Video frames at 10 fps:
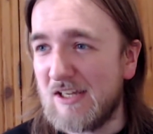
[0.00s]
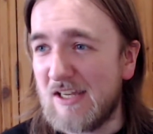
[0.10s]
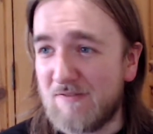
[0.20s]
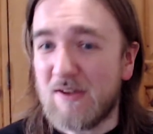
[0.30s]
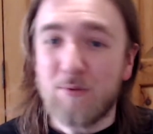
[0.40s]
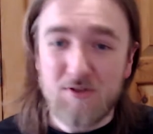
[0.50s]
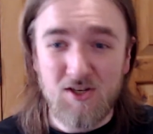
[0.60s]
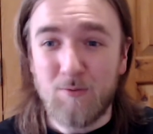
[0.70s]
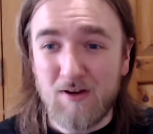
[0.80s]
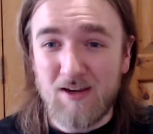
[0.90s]
if he was
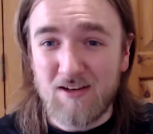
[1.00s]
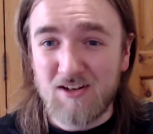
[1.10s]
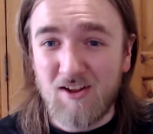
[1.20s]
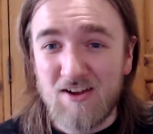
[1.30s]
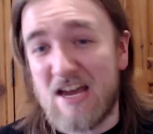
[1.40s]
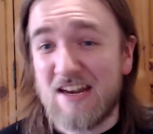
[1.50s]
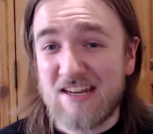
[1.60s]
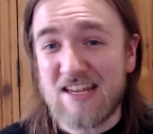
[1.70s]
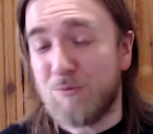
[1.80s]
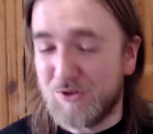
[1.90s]
so way inclined and
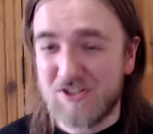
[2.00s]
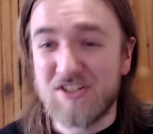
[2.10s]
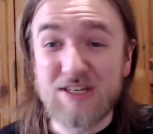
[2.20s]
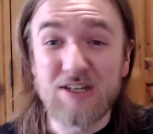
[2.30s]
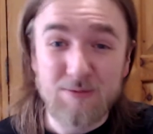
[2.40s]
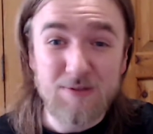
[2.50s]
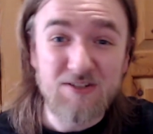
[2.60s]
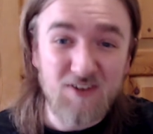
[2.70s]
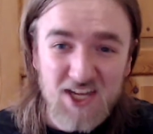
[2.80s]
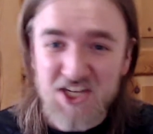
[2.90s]
he wasn't in a
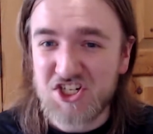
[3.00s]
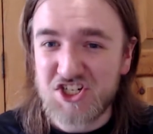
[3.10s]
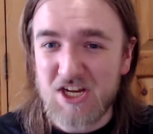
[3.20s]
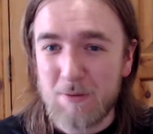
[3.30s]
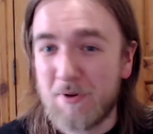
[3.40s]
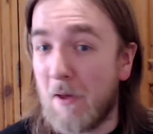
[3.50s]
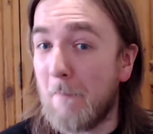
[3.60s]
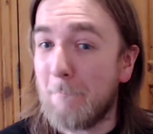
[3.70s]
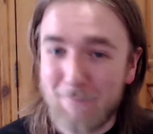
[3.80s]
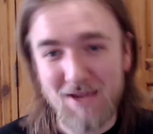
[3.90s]
committed relationship,
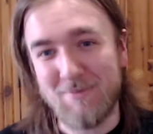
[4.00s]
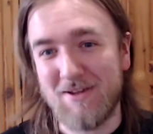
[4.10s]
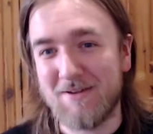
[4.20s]
maybe.